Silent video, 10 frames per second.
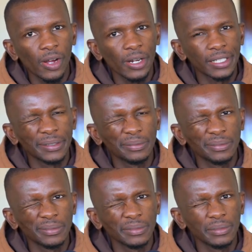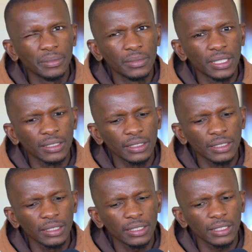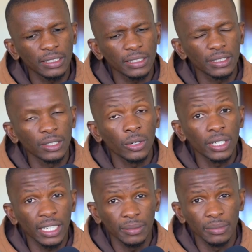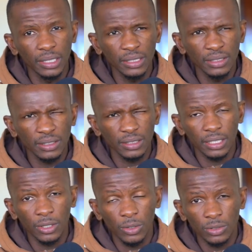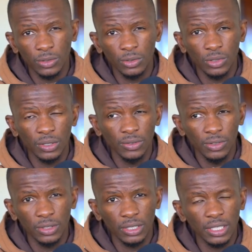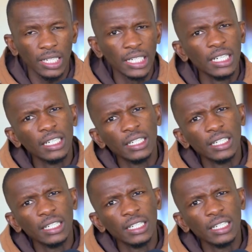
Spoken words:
I think the Honda Amaze, I think it was also a 4 star.